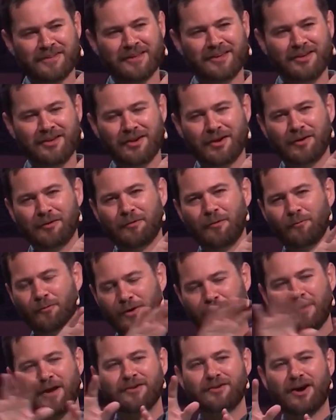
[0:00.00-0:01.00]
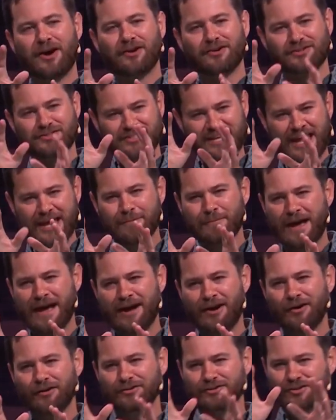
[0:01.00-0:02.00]
you know, one of my daughters came
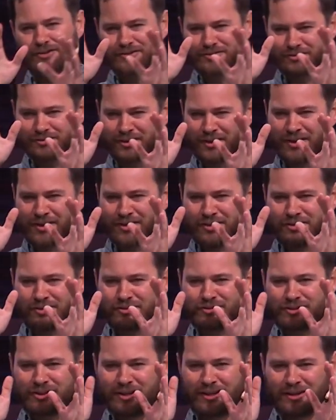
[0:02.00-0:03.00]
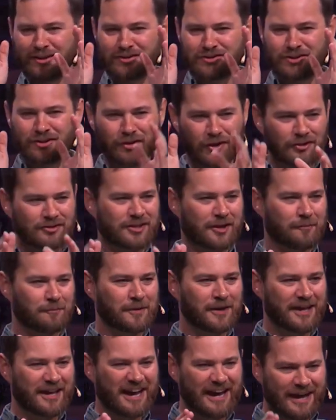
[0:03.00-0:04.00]
out, and she looked at
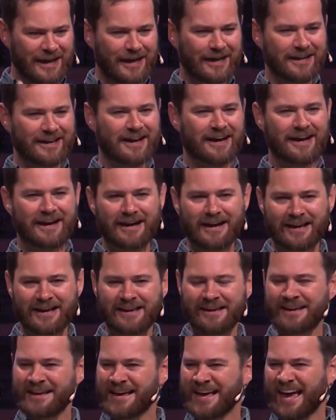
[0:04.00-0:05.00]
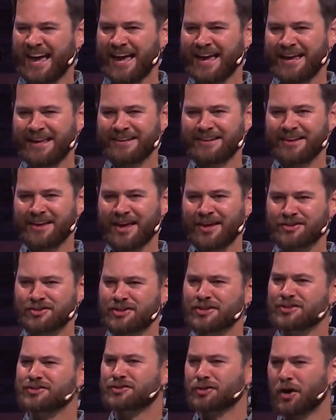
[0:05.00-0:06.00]
me eye to eye, and
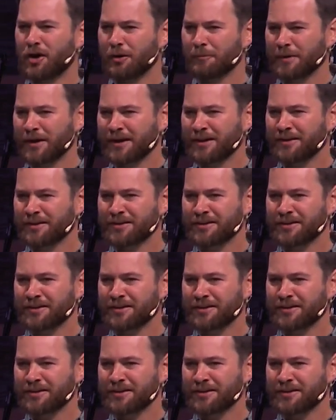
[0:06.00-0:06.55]
she saw me,